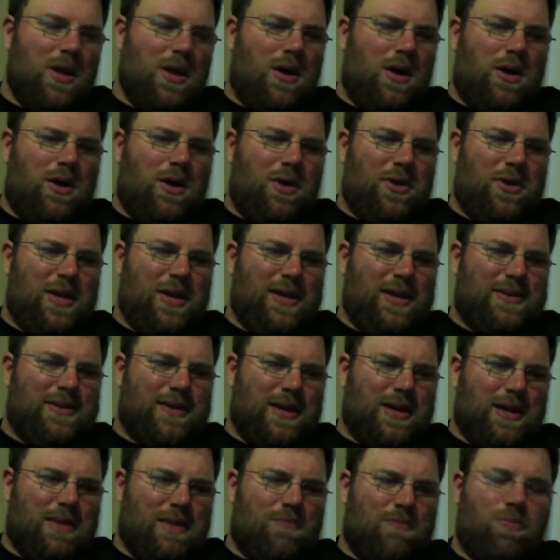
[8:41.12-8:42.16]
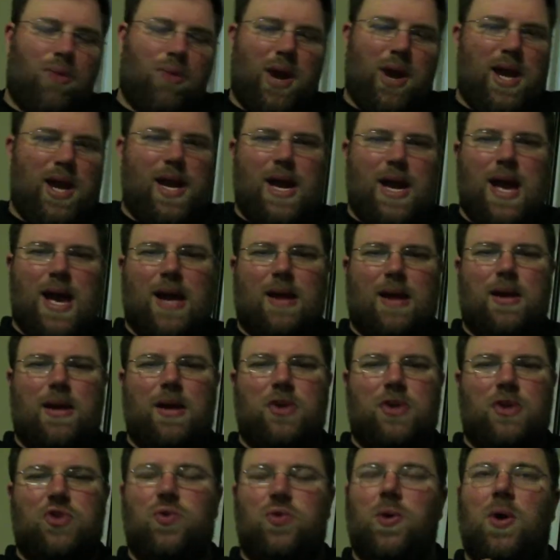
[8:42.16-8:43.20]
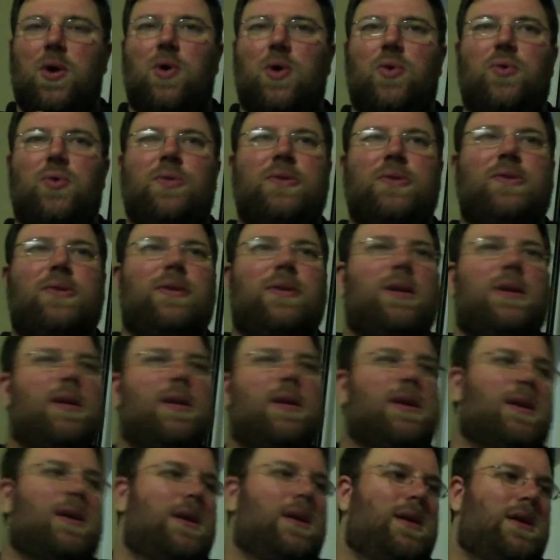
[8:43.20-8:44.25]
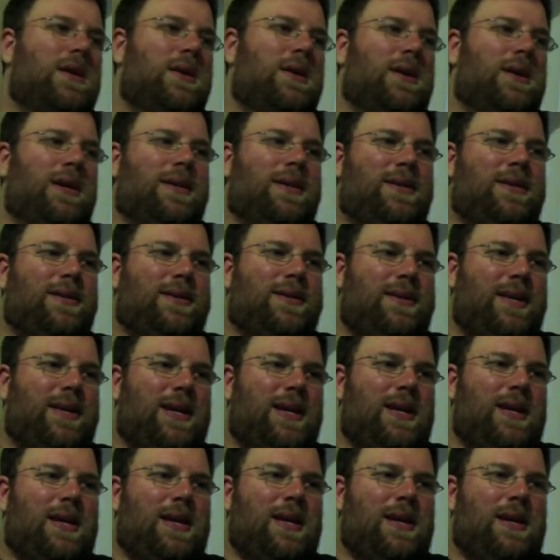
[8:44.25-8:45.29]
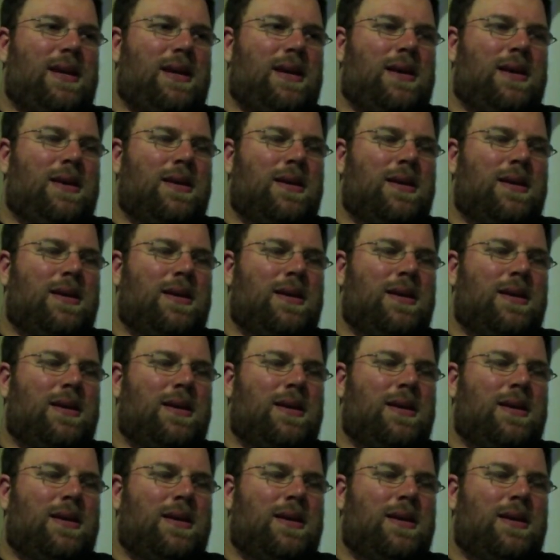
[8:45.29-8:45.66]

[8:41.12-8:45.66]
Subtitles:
all these Brainiac drones. You get to see,